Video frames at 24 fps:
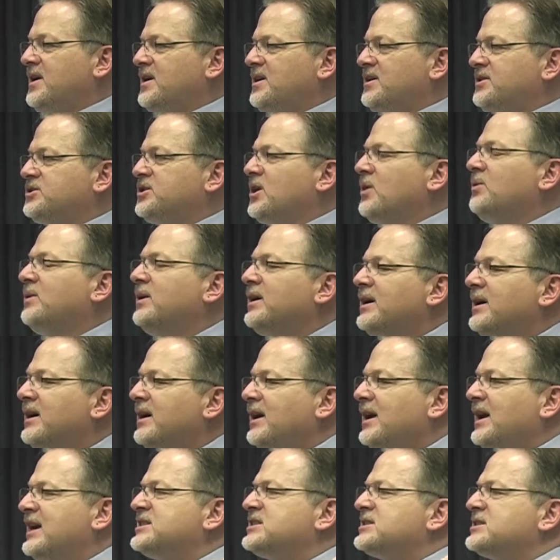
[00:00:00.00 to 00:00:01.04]
So
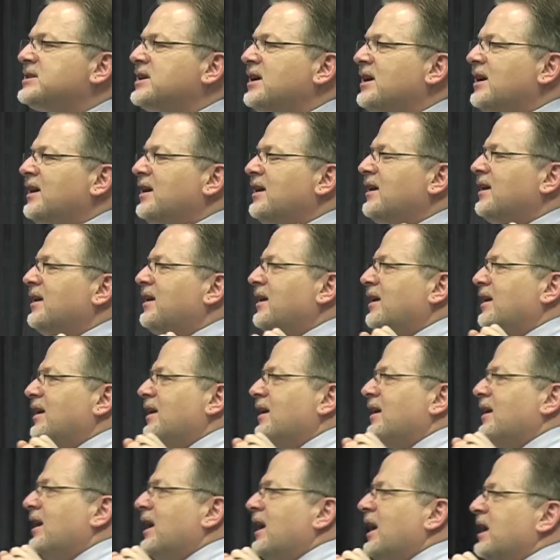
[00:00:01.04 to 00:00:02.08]
it's
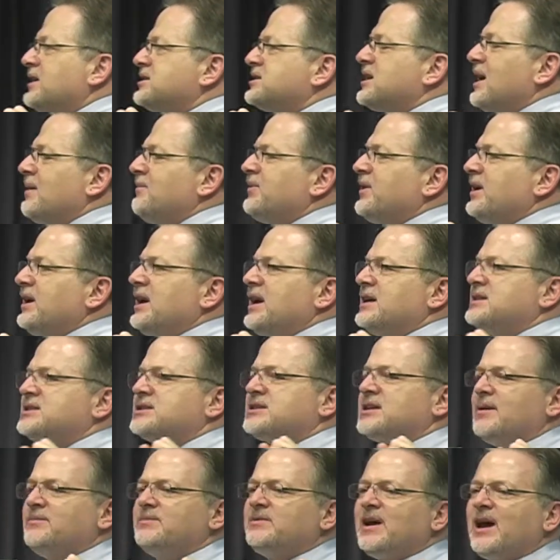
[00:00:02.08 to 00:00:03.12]
some
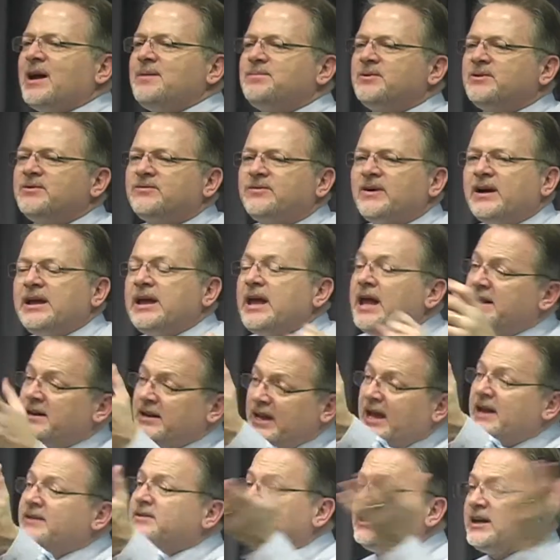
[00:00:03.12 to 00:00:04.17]
type of, and
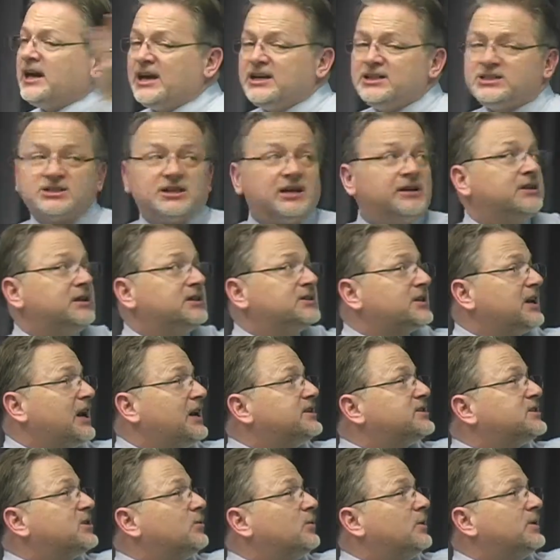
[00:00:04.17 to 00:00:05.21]
in this
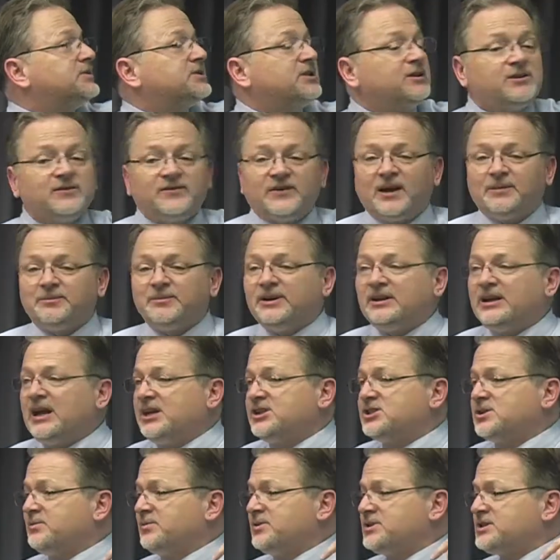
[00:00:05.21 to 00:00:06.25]
case it was the Developing
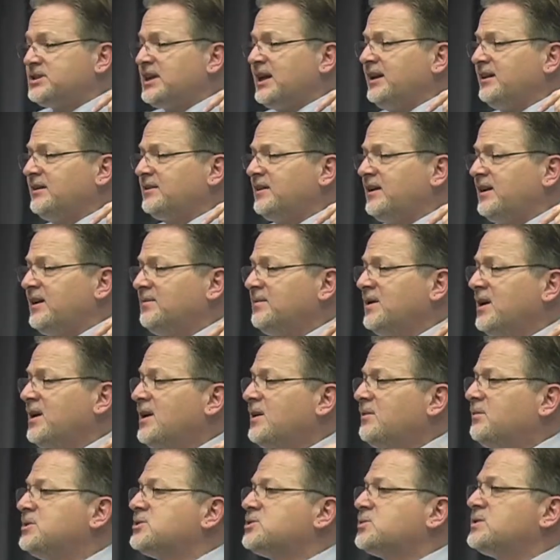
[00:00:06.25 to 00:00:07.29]
Nation prosthetic team,
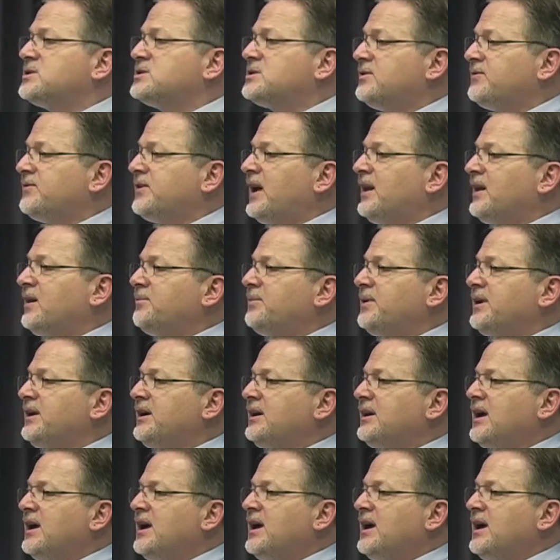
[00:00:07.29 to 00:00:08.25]
which was developing